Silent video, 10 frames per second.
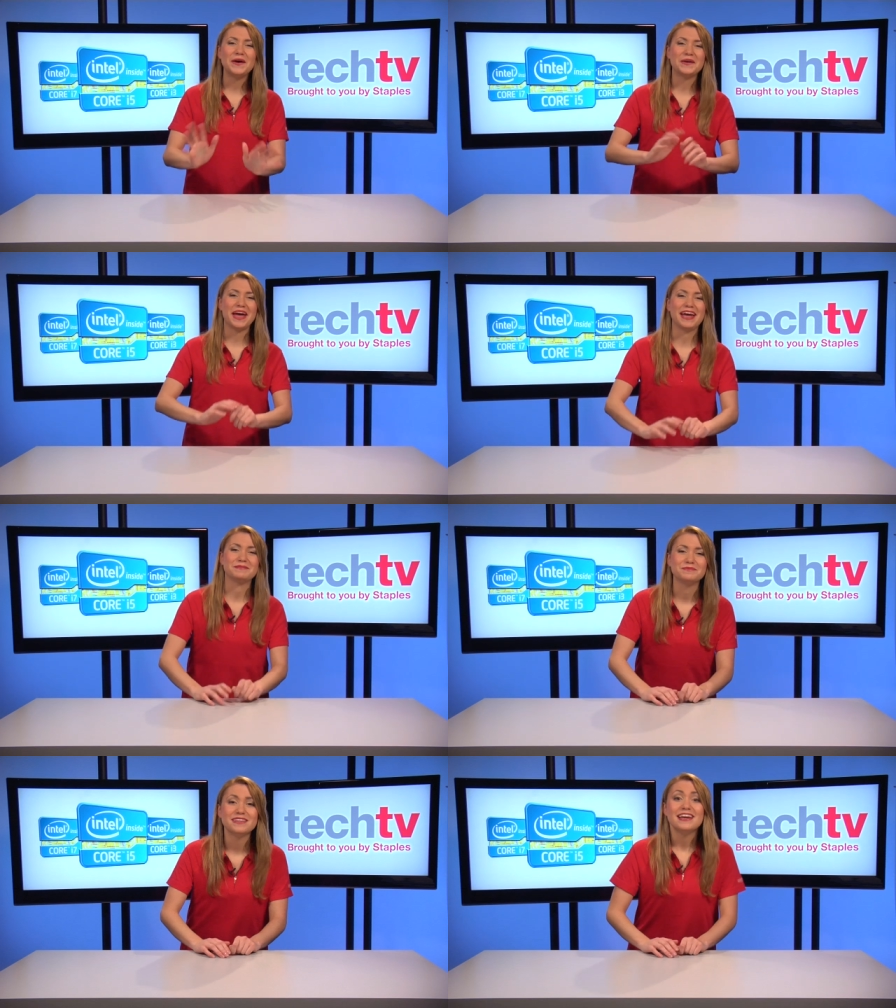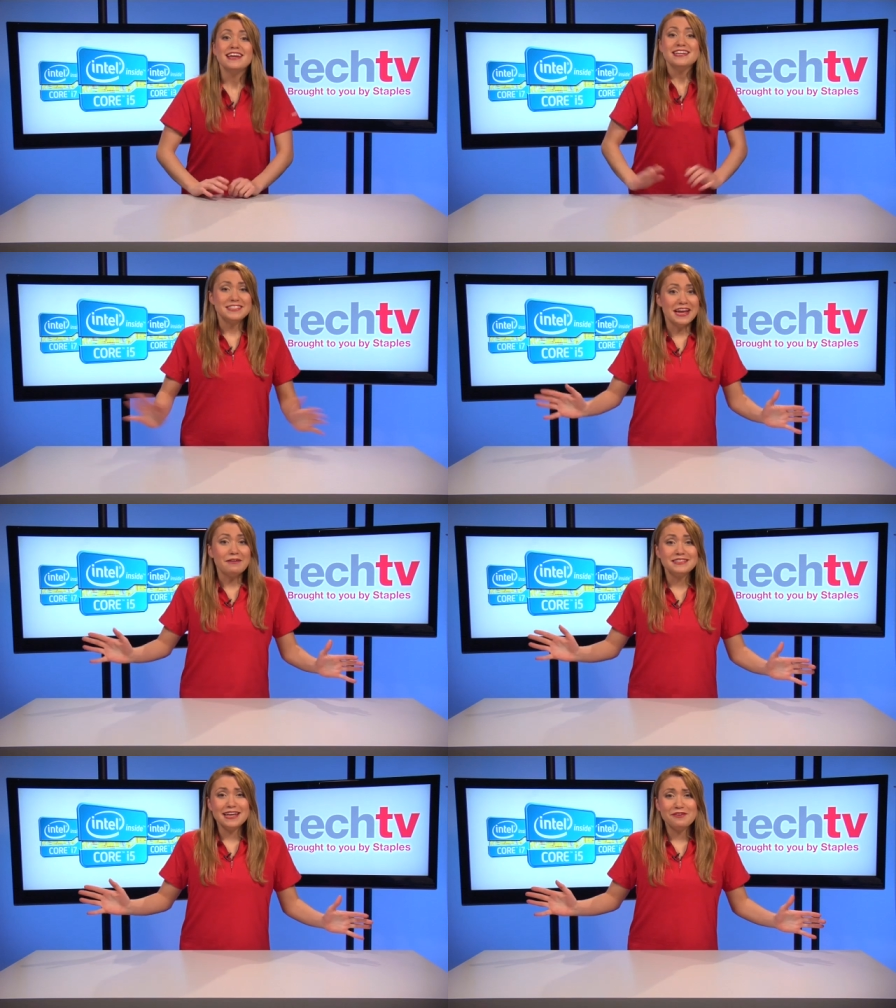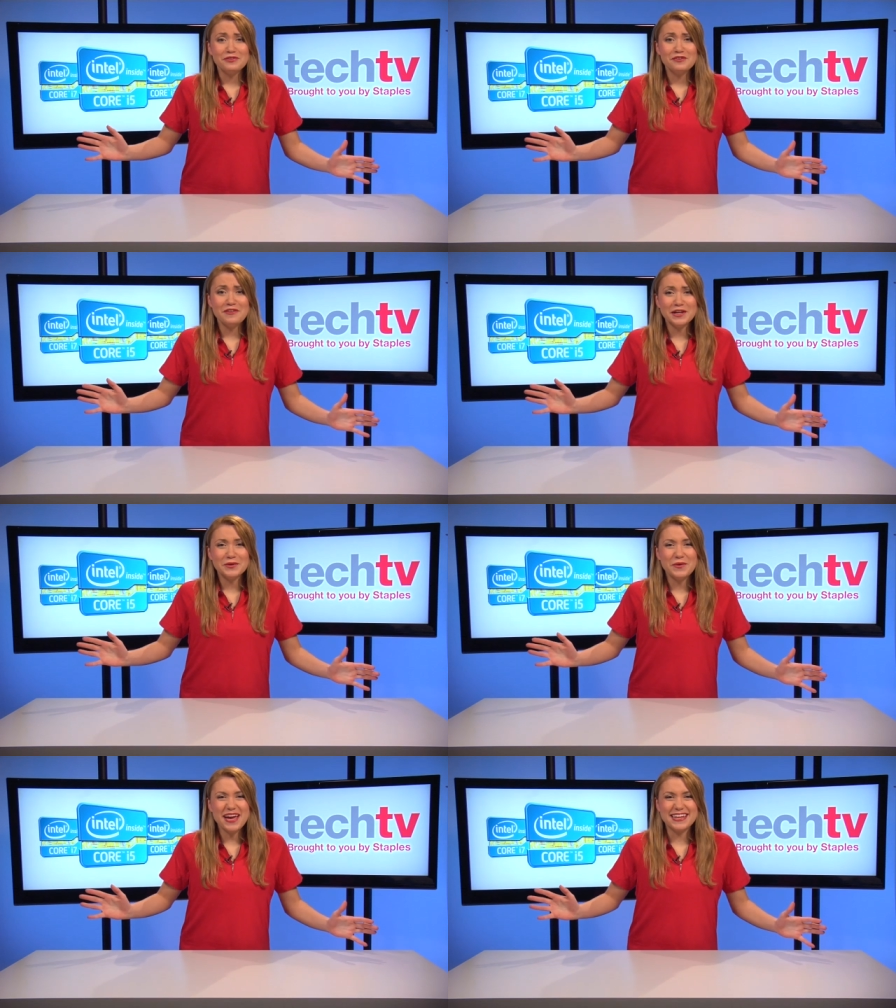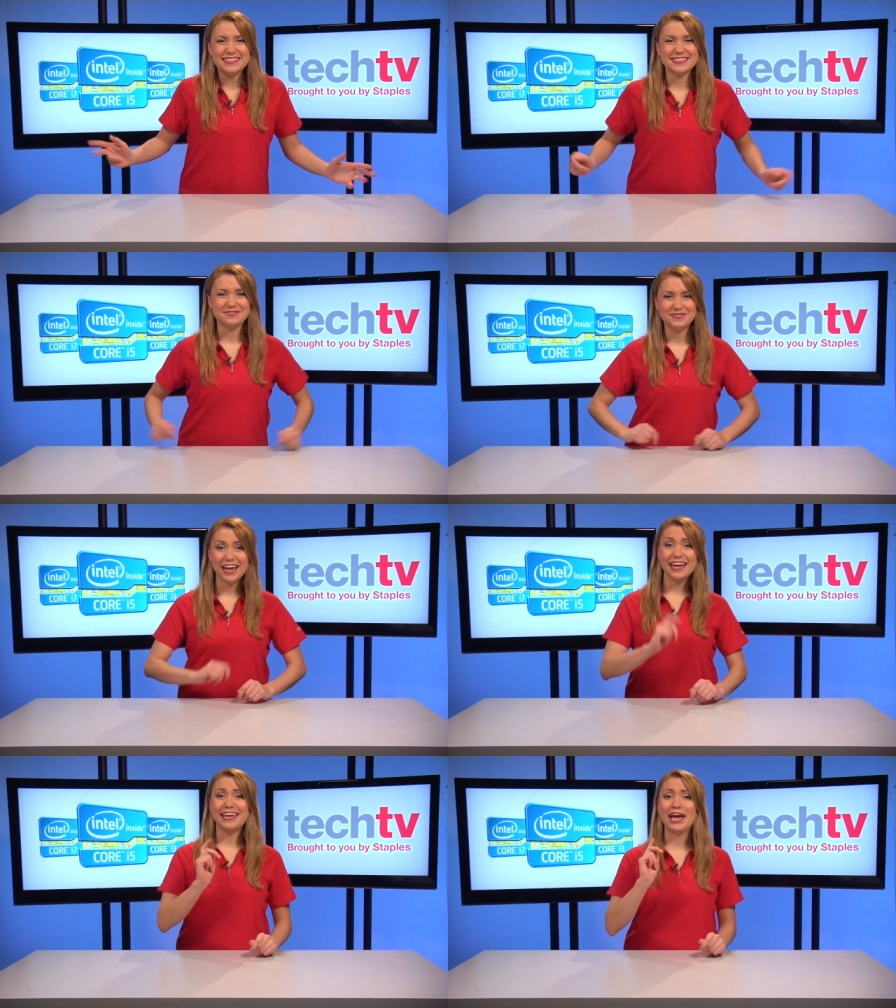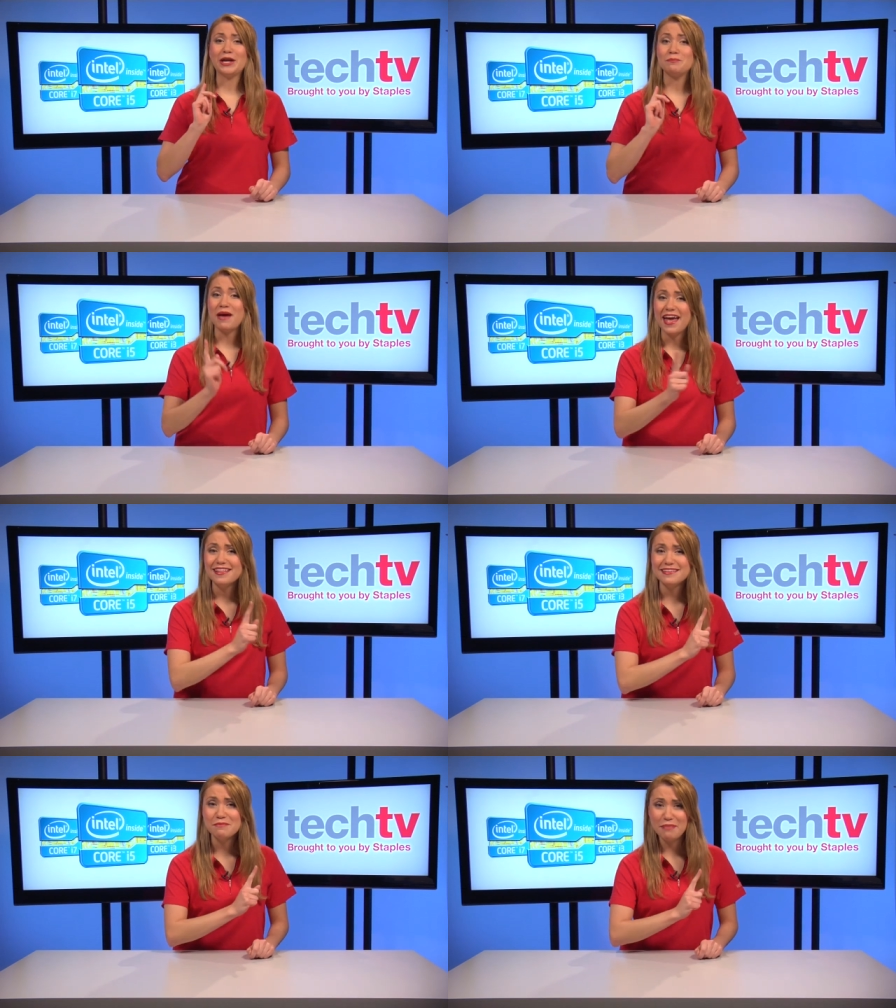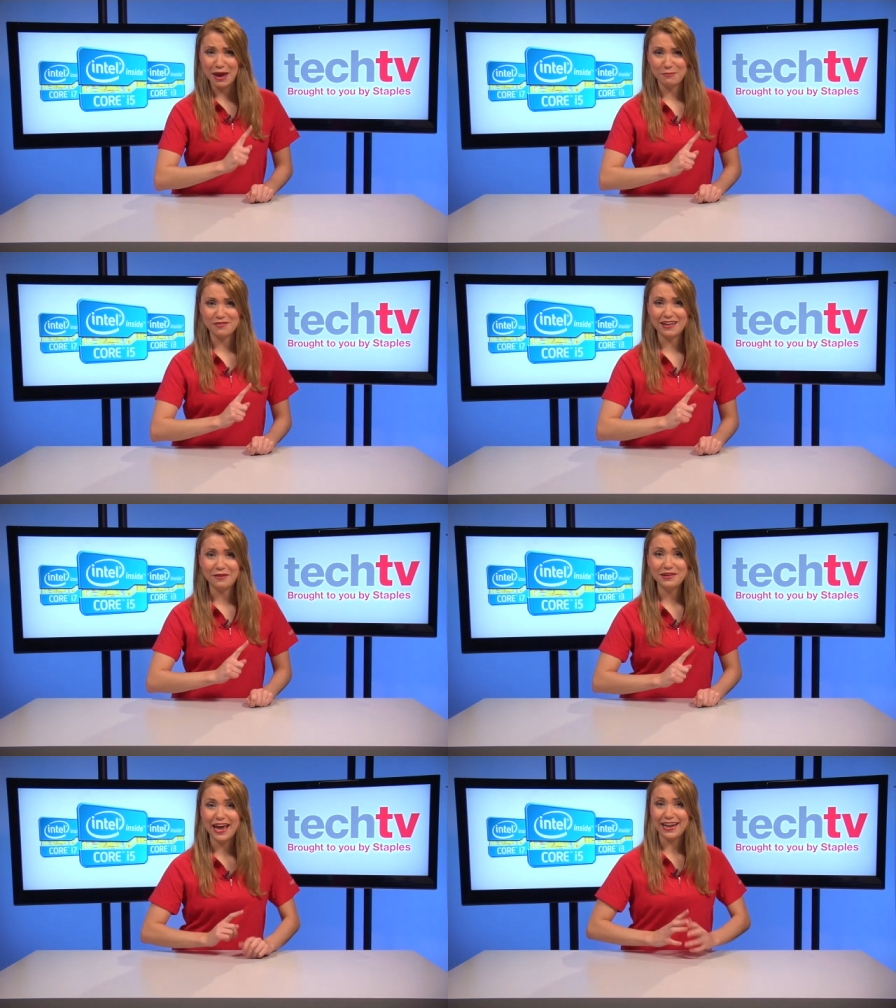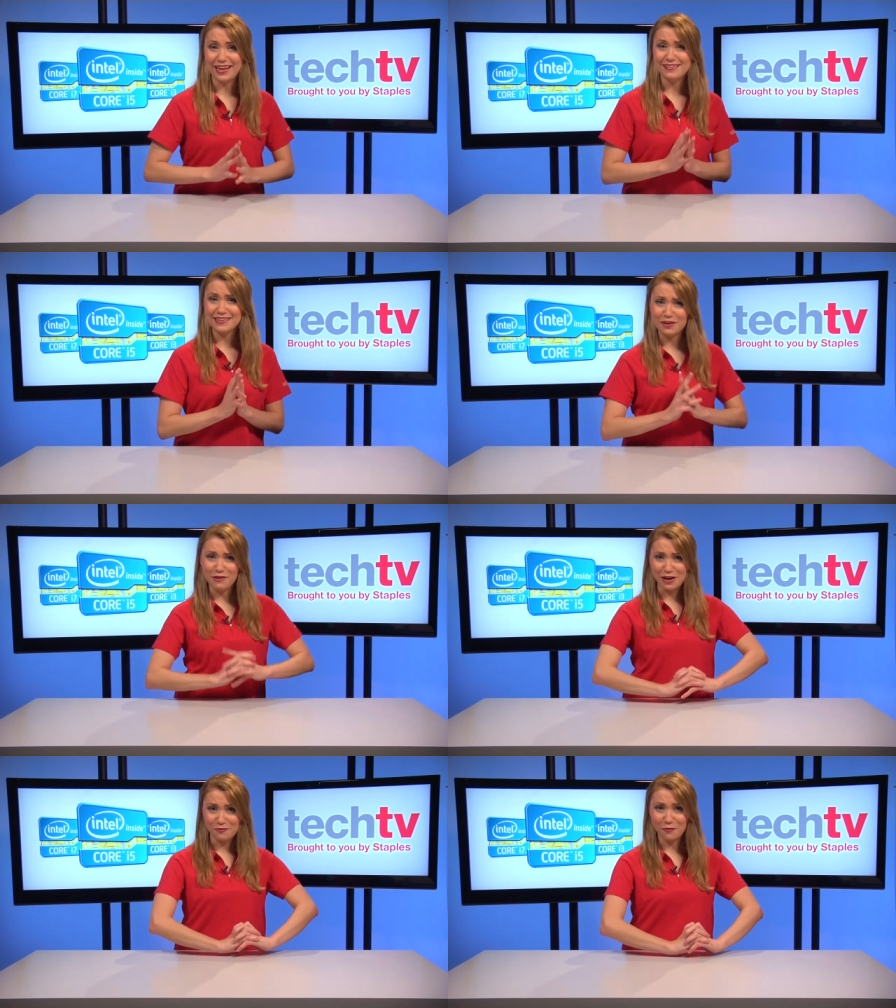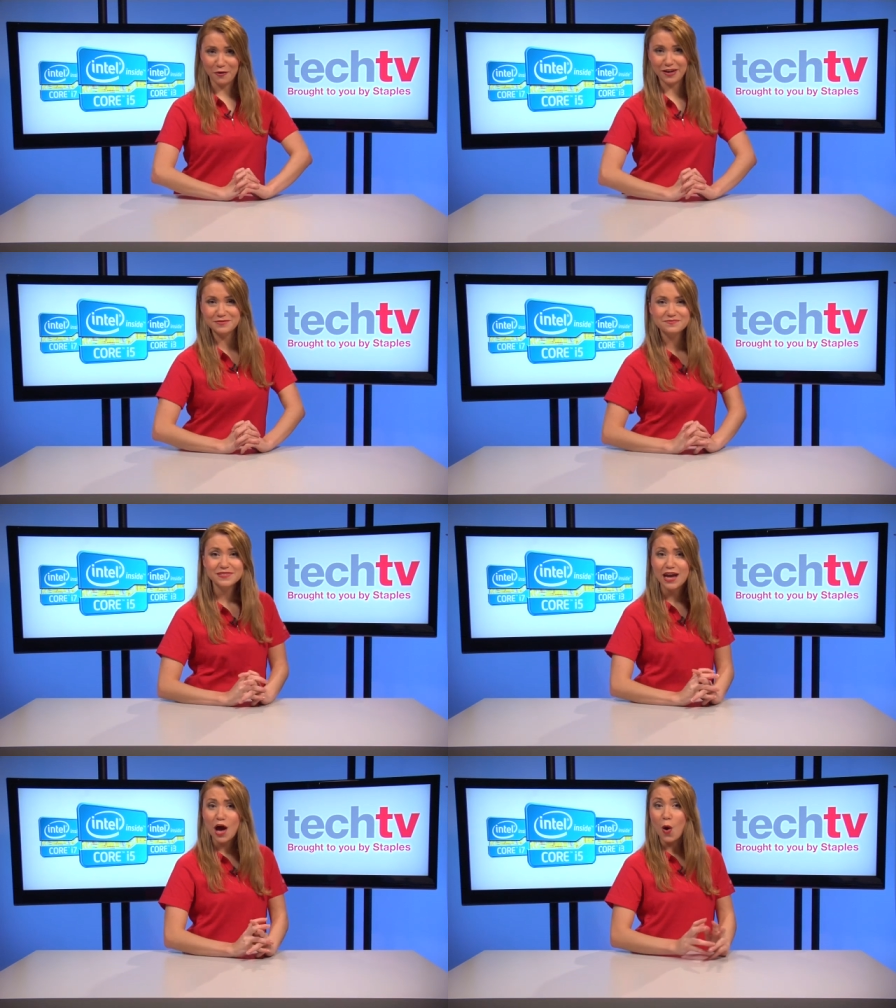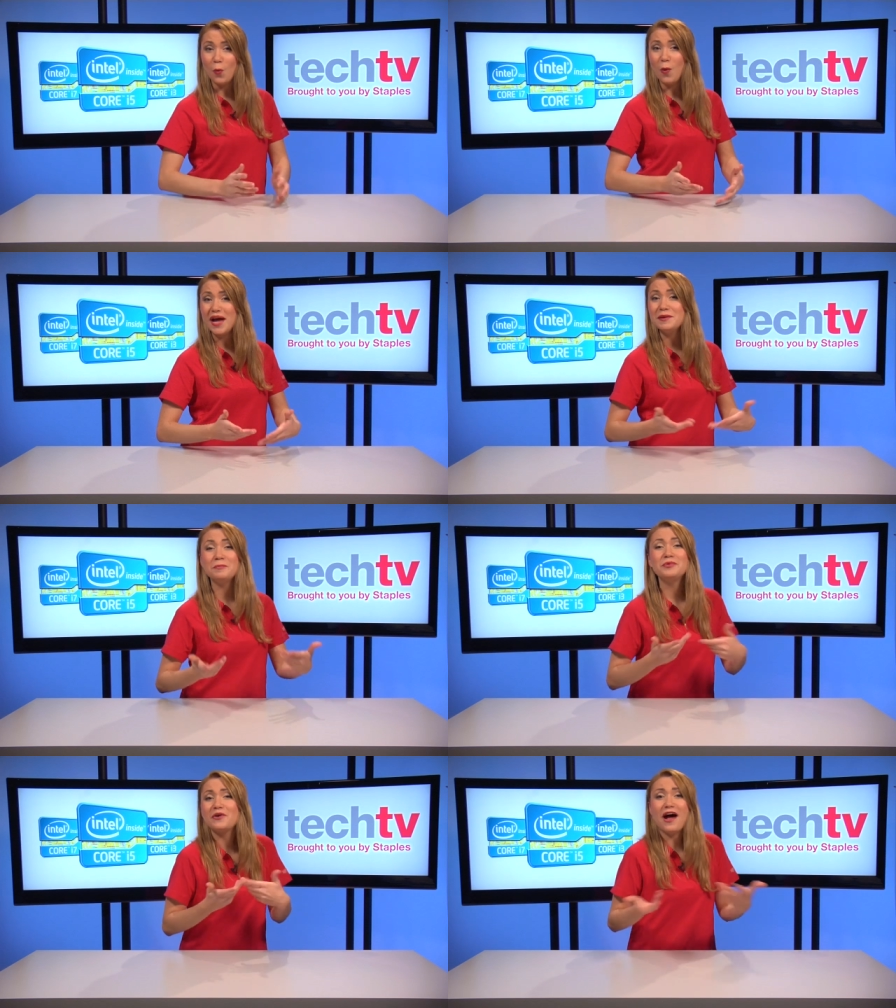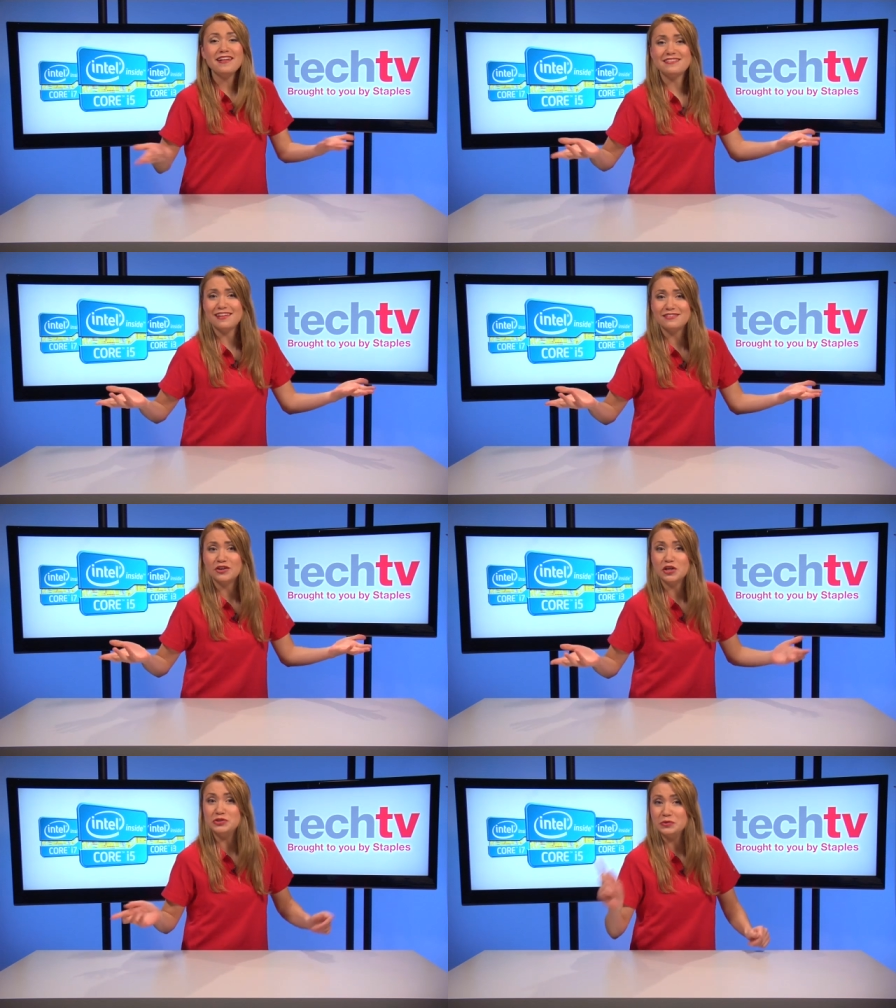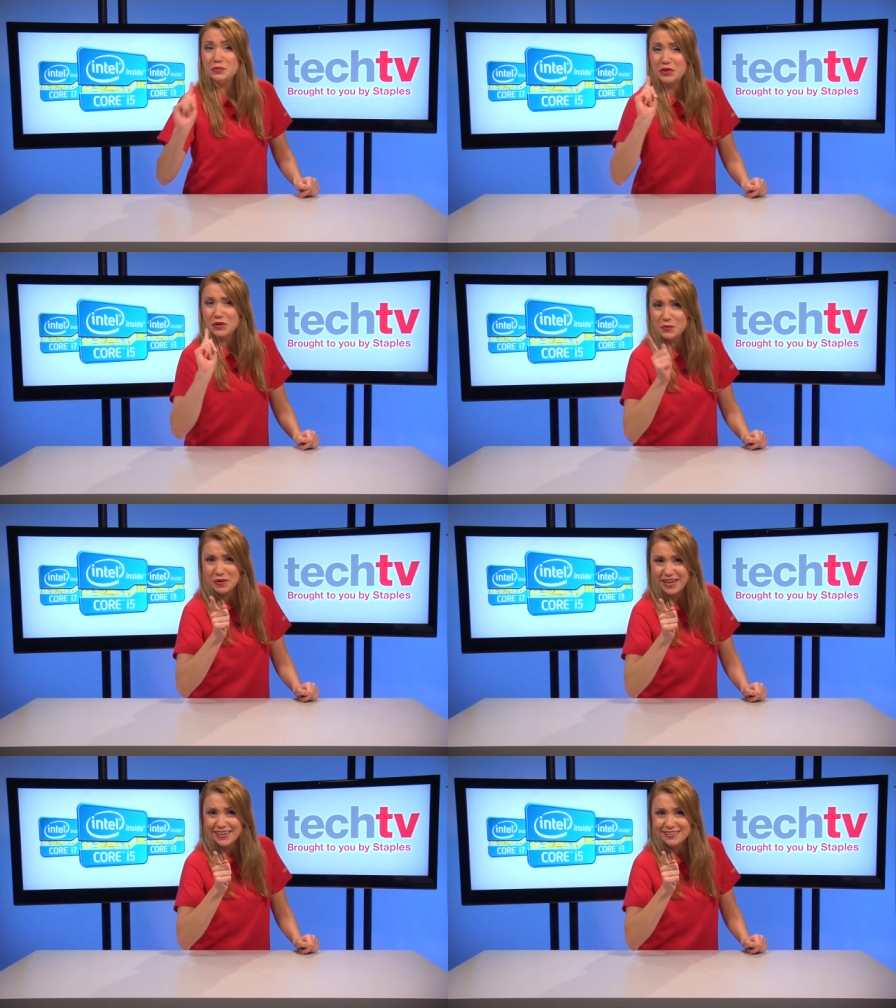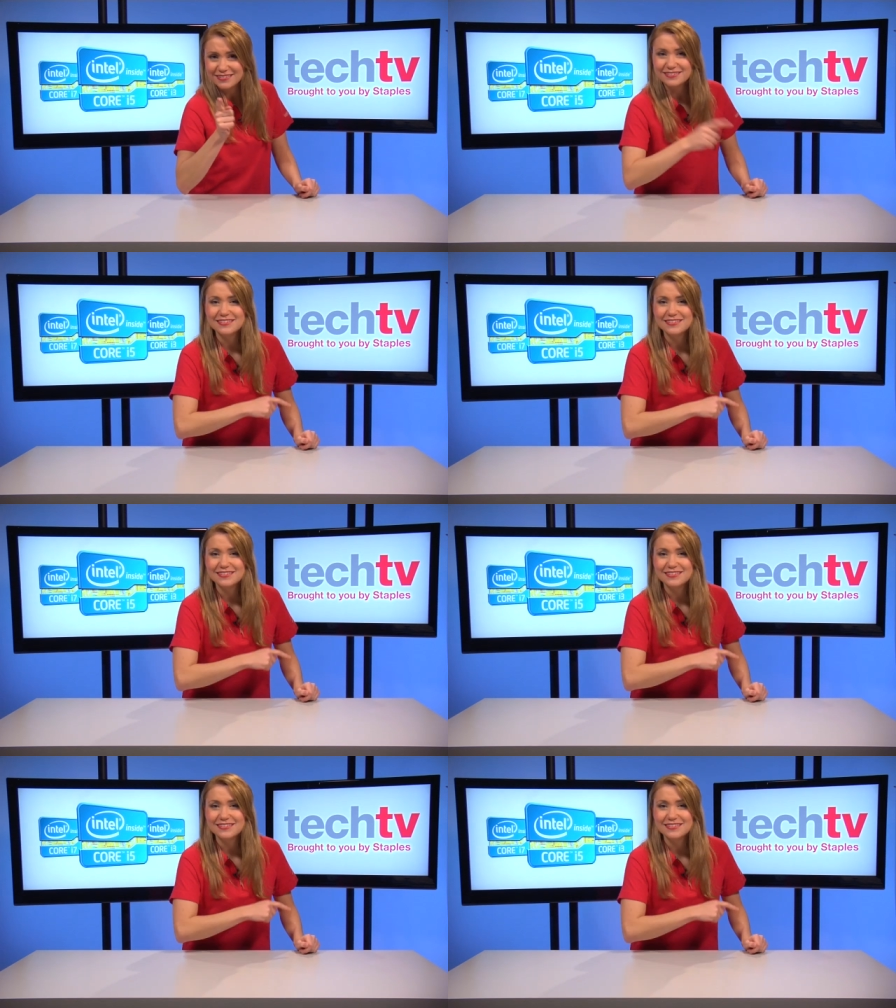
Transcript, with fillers: Okay, so now it's time for a fun quiz. Get your pens and papers out and let's get ready for what processor do you need?